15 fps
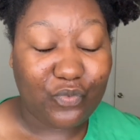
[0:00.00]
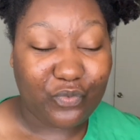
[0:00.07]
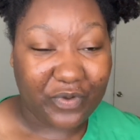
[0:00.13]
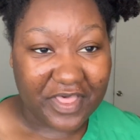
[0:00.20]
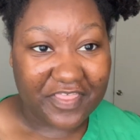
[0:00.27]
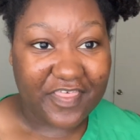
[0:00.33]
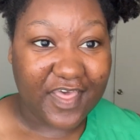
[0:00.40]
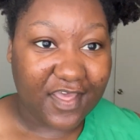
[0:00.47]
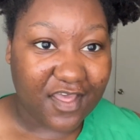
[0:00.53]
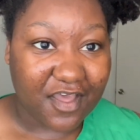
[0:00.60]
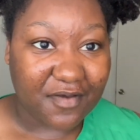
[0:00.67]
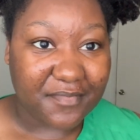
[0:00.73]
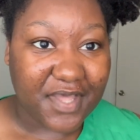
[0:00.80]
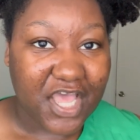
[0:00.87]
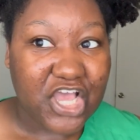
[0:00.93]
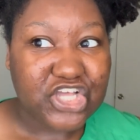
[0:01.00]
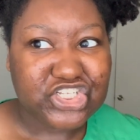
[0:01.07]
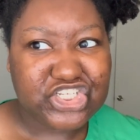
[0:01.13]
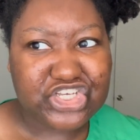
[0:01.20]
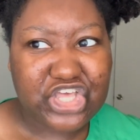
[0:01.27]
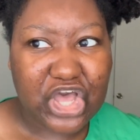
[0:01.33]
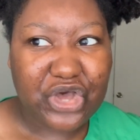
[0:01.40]
with him
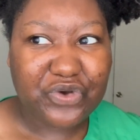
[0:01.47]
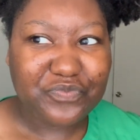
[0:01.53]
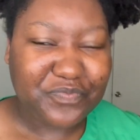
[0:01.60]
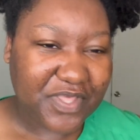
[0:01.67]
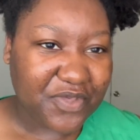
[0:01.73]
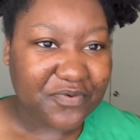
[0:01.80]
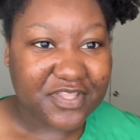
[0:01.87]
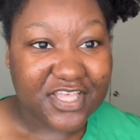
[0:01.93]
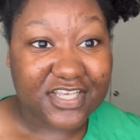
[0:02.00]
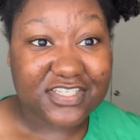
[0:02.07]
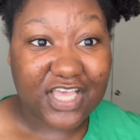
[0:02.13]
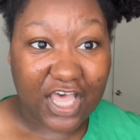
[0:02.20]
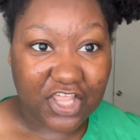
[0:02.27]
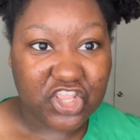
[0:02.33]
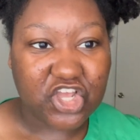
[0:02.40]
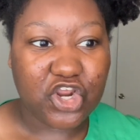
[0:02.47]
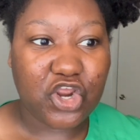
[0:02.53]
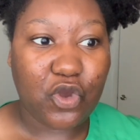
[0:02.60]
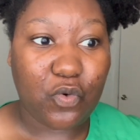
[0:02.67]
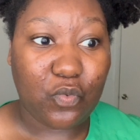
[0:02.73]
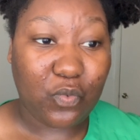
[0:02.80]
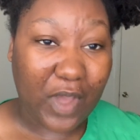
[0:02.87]
to go be with his
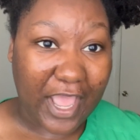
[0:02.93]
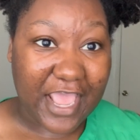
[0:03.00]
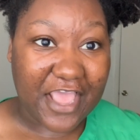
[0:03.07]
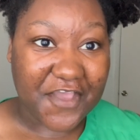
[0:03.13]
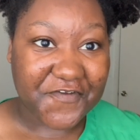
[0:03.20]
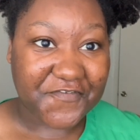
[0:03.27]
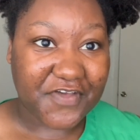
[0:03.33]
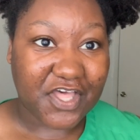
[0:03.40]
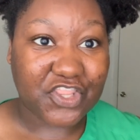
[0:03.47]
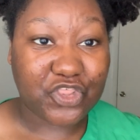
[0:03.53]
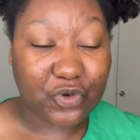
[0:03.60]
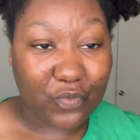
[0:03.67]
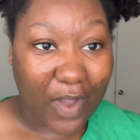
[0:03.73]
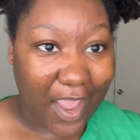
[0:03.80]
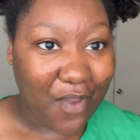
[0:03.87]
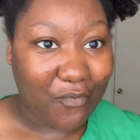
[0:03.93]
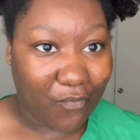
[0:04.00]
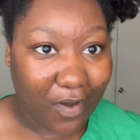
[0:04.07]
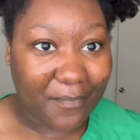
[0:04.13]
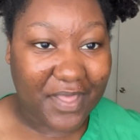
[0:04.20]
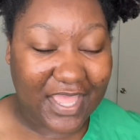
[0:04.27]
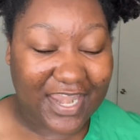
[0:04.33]
other wife, the white
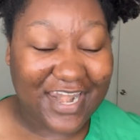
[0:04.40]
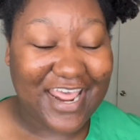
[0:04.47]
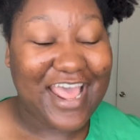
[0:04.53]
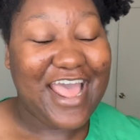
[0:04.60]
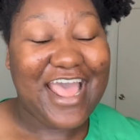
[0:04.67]
woman,